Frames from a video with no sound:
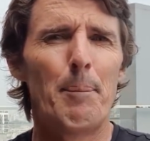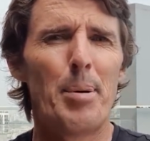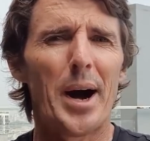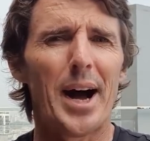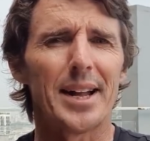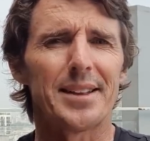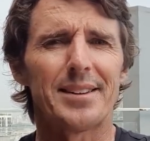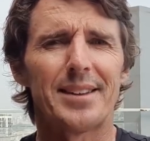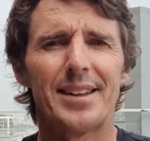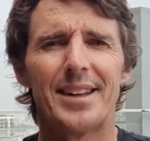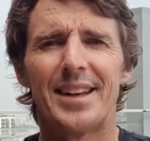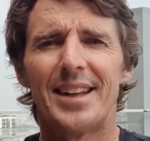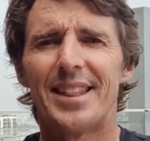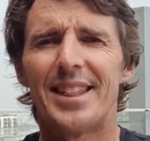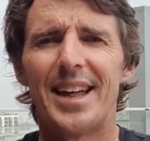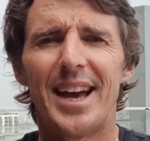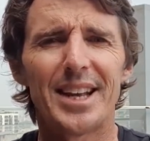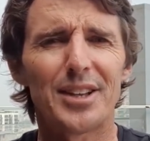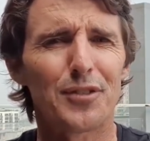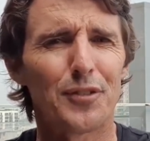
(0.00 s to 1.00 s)
But
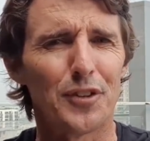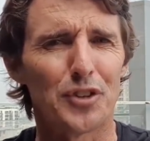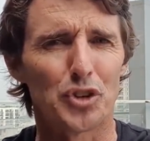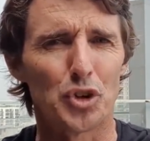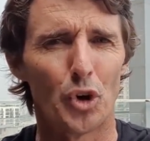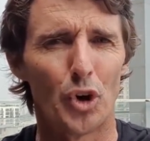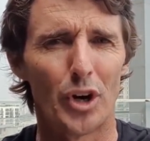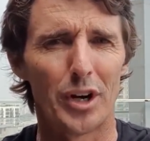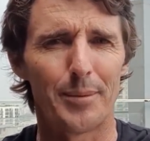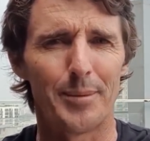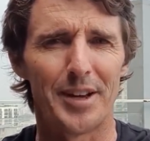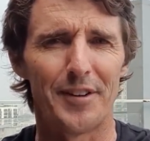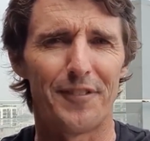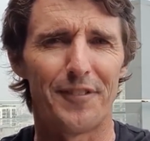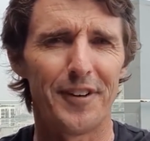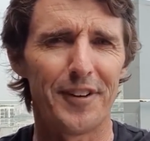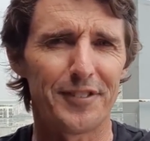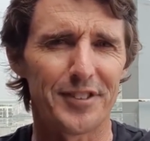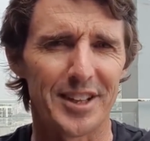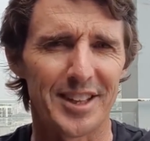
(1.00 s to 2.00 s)
thanks for joining me,
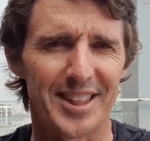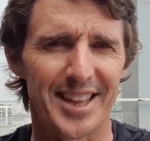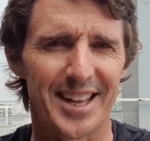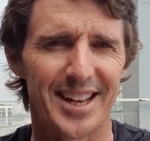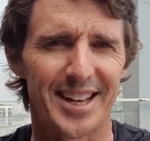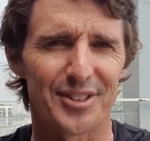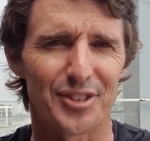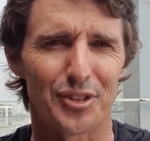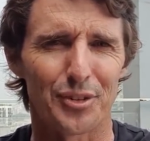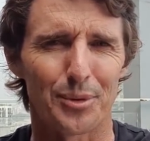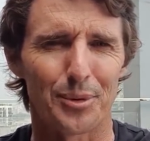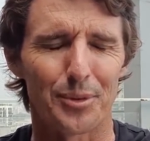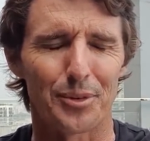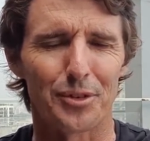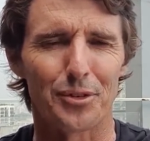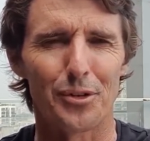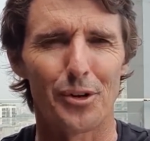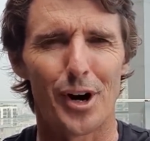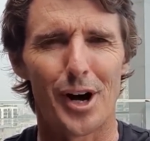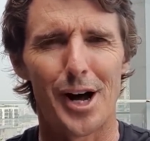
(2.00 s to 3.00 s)
50,000
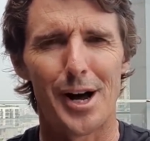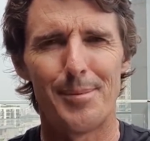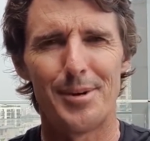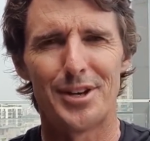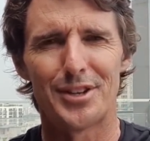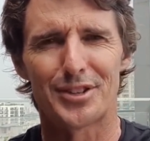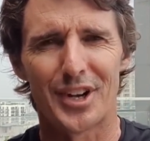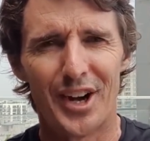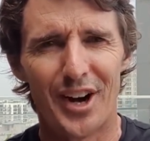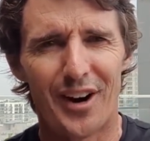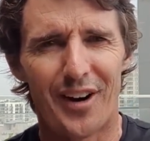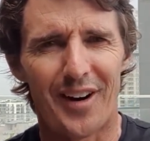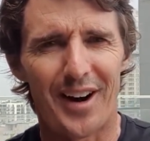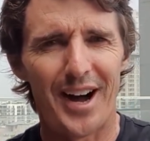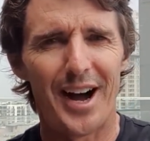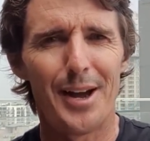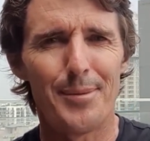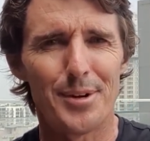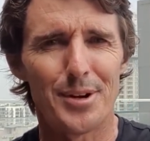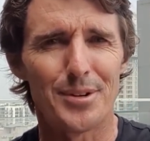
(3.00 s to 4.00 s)
subscribers. I
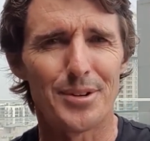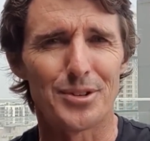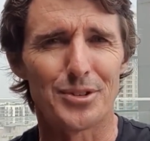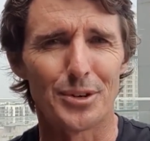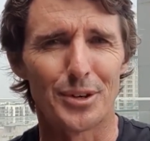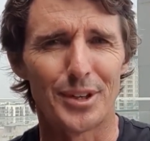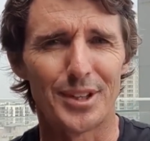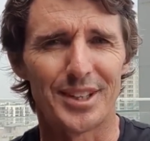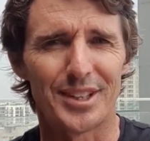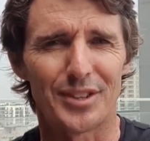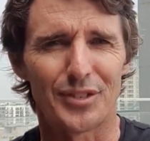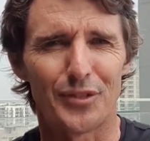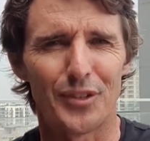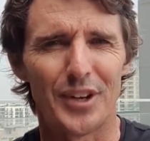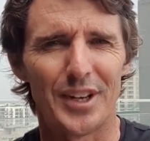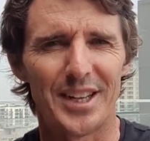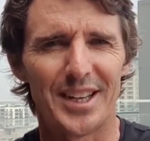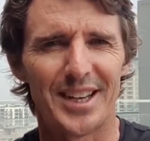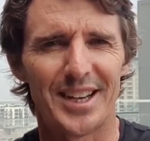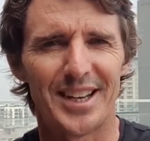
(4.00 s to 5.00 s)
hope you enjoyed this
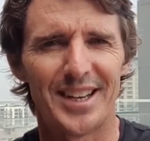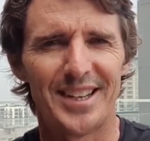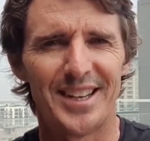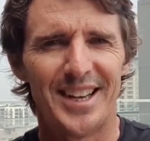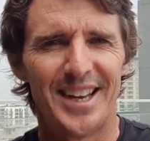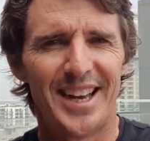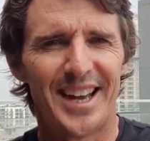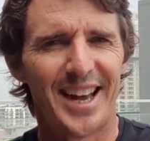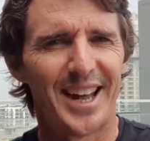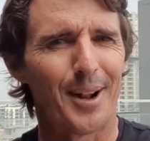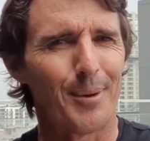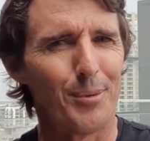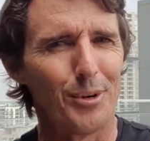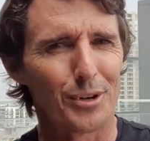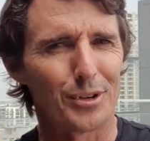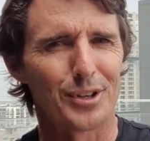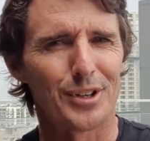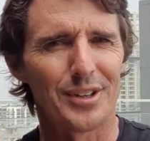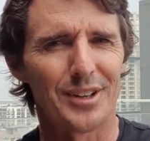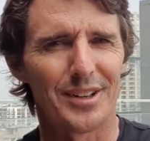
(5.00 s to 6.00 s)
video, and I'm
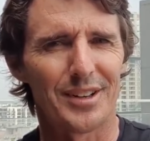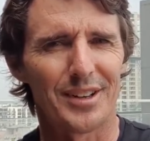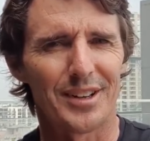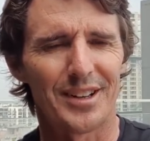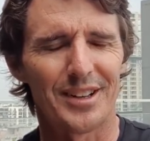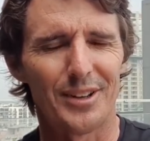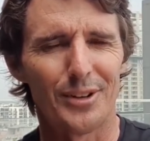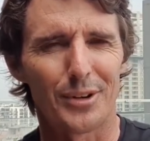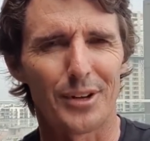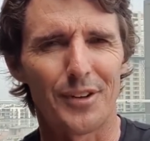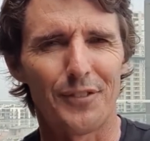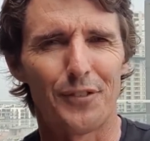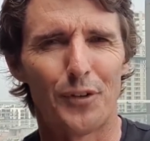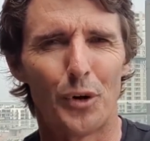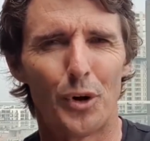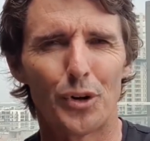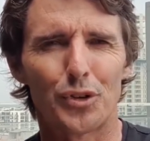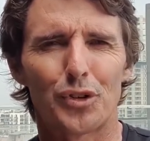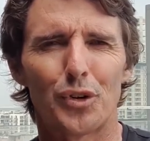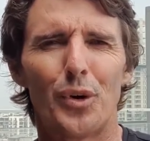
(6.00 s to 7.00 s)
looking
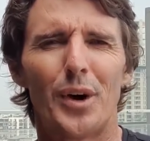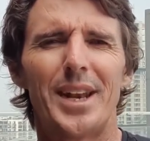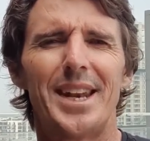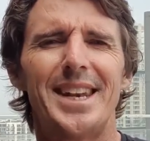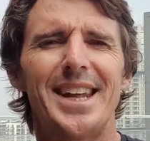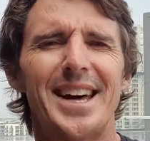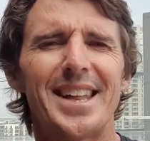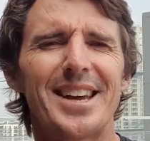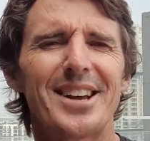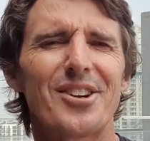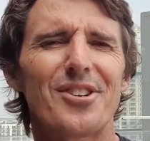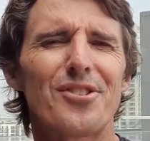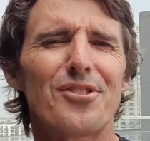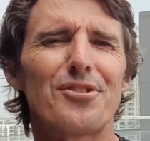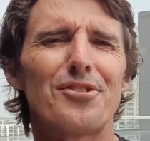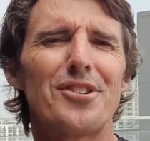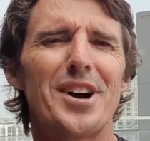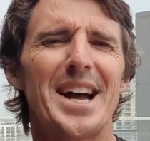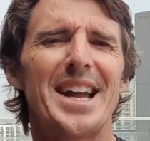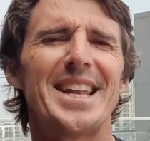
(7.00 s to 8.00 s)
forward to another
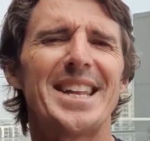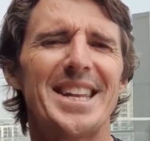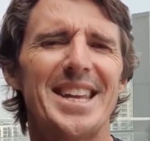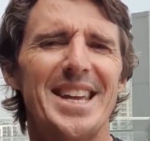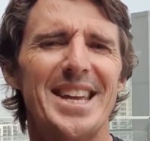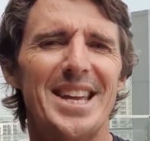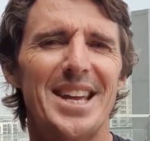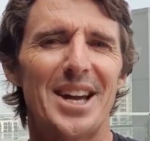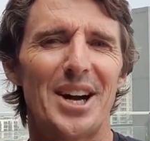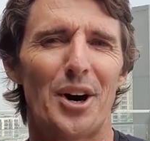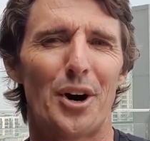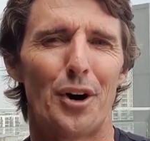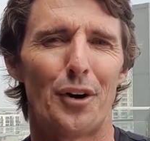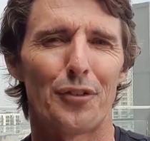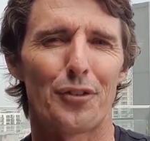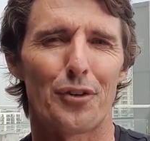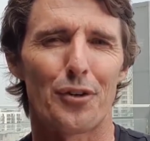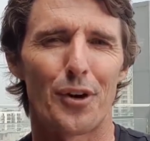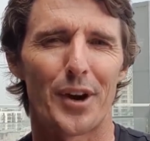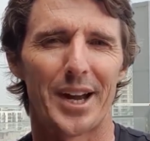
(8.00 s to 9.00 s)
great year
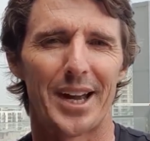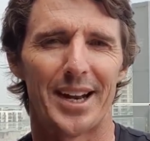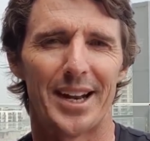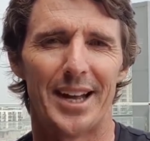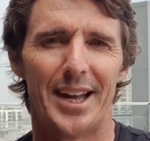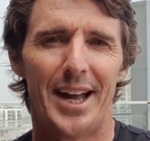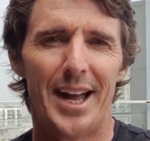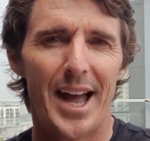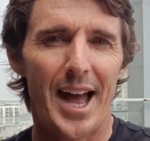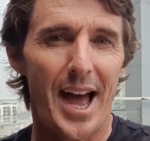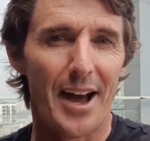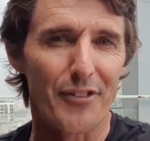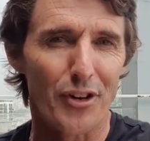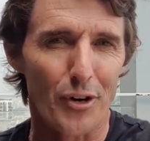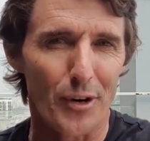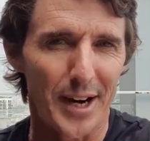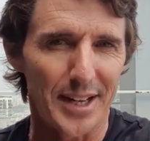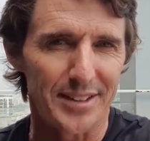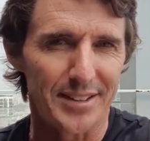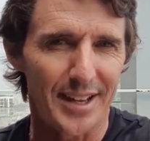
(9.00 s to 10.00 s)
of cricket. Have a
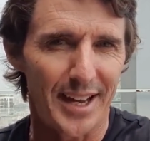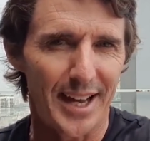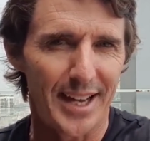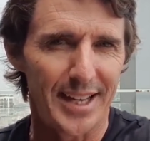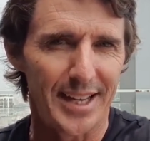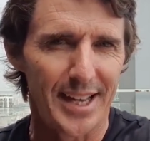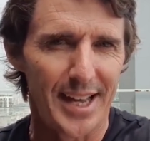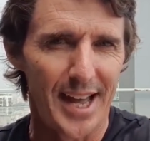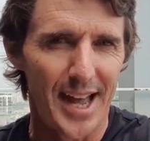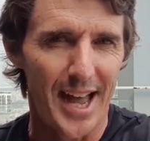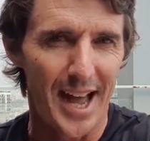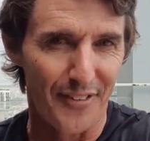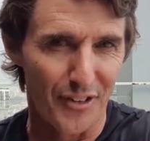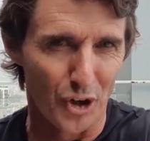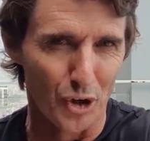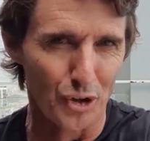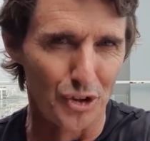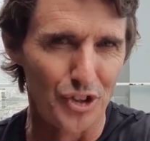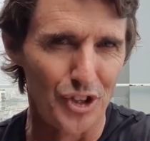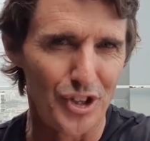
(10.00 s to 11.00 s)
great day. Have a
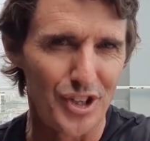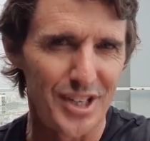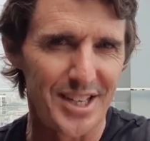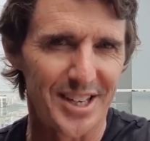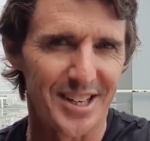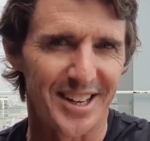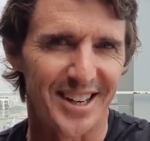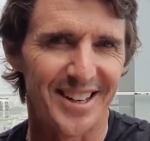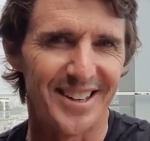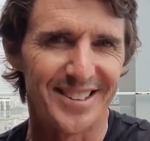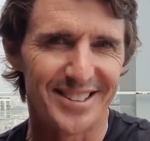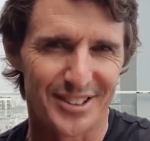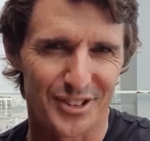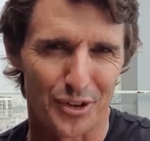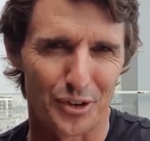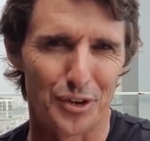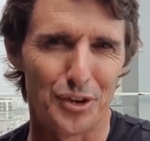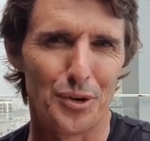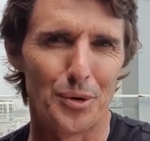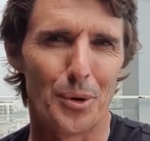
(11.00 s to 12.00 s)
good new year
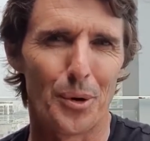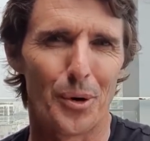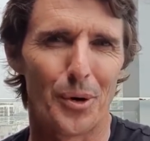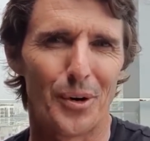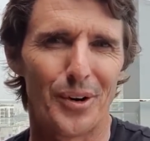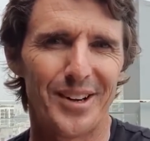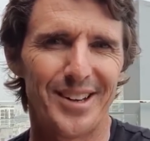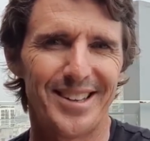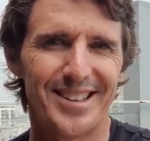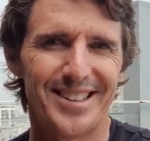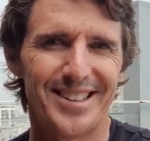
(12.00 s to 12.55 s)
to you all.